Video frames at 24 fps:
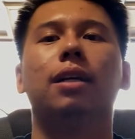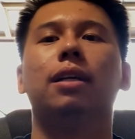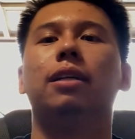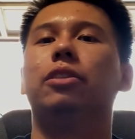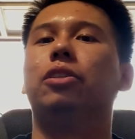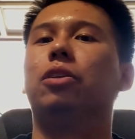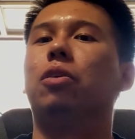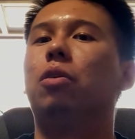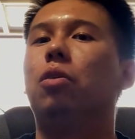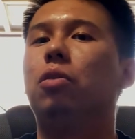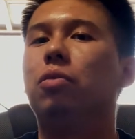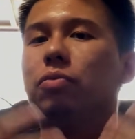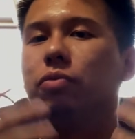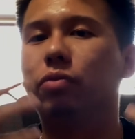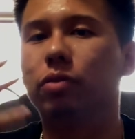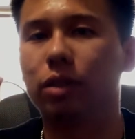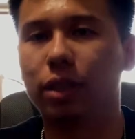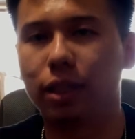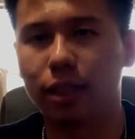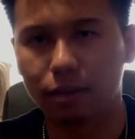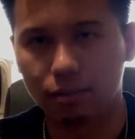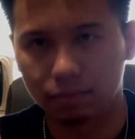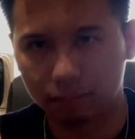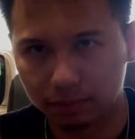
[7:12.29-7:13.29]
So
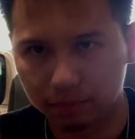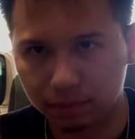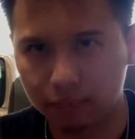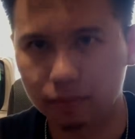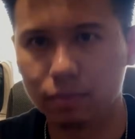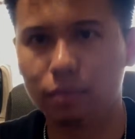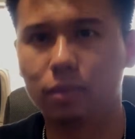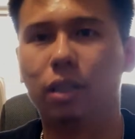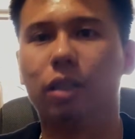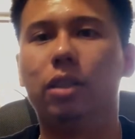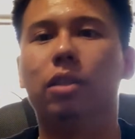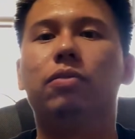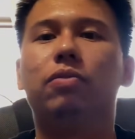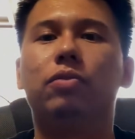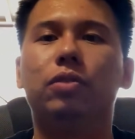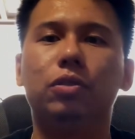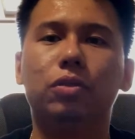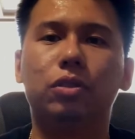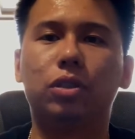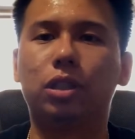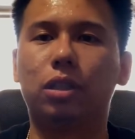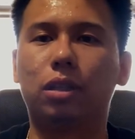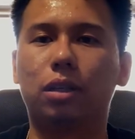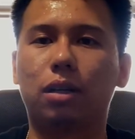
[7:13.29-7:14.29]
hopefully in the
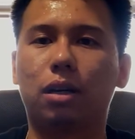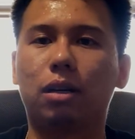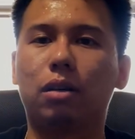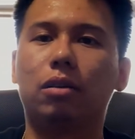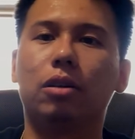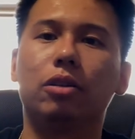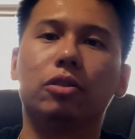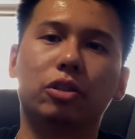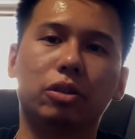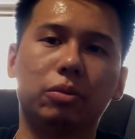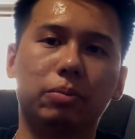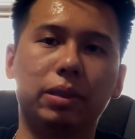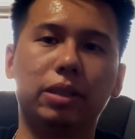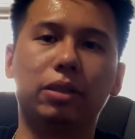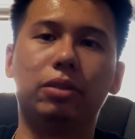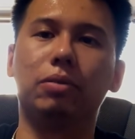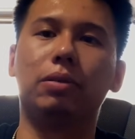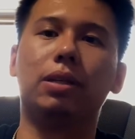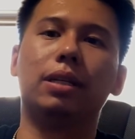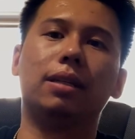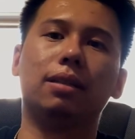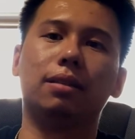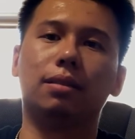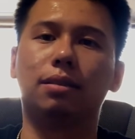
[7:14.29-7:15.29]
future I'll also be
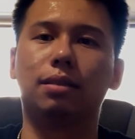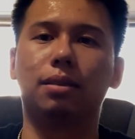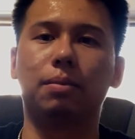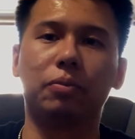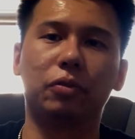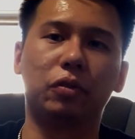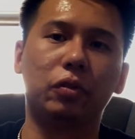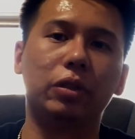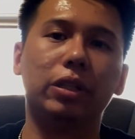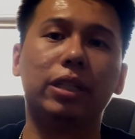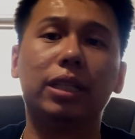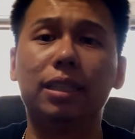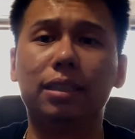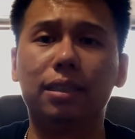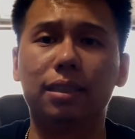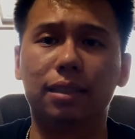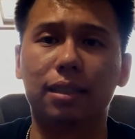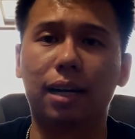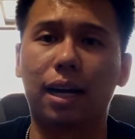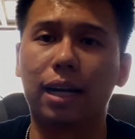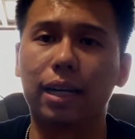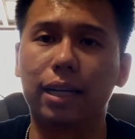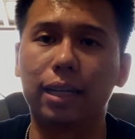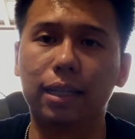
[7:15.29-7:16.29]
doing some 3D
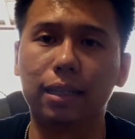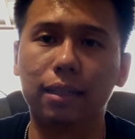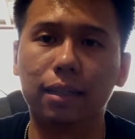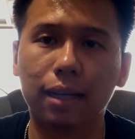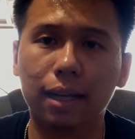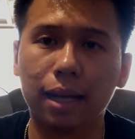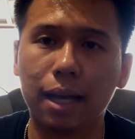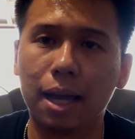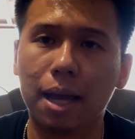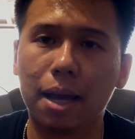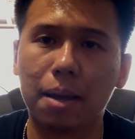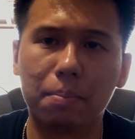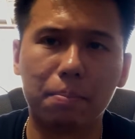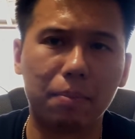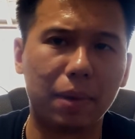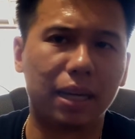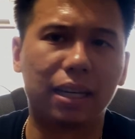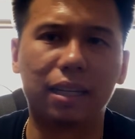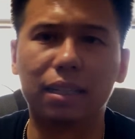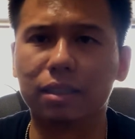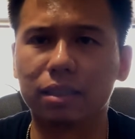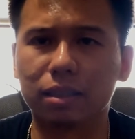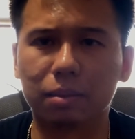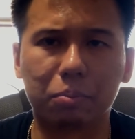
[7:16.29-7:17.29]
designing,
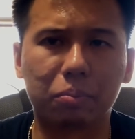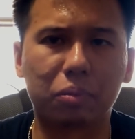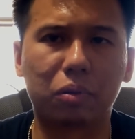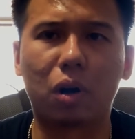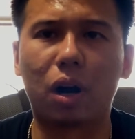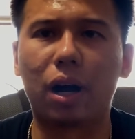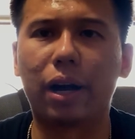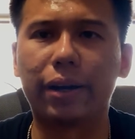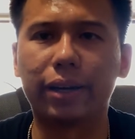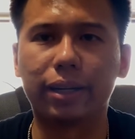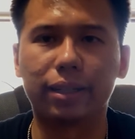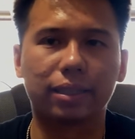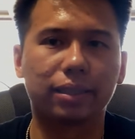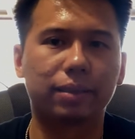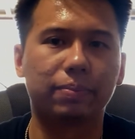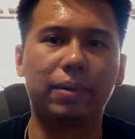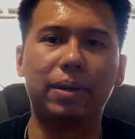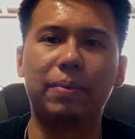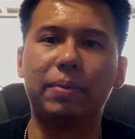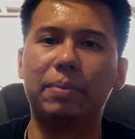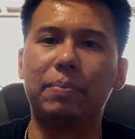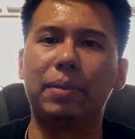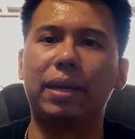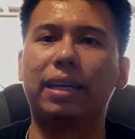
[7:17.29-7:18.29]
making some products,
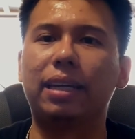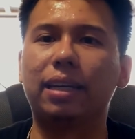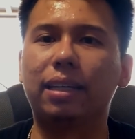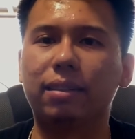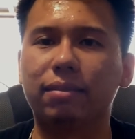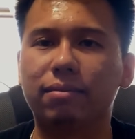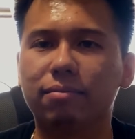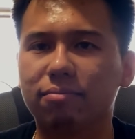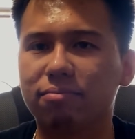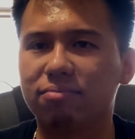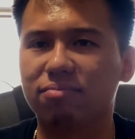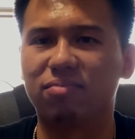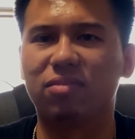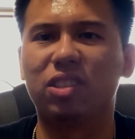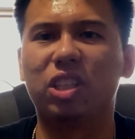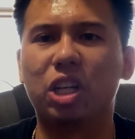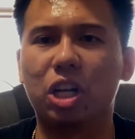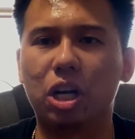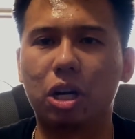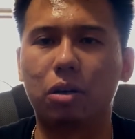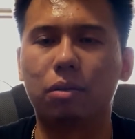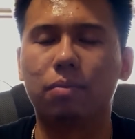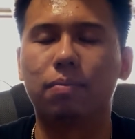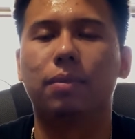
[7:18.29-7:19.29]
maybe make it, you
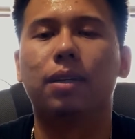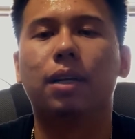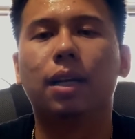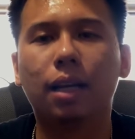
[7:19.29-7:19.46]
know,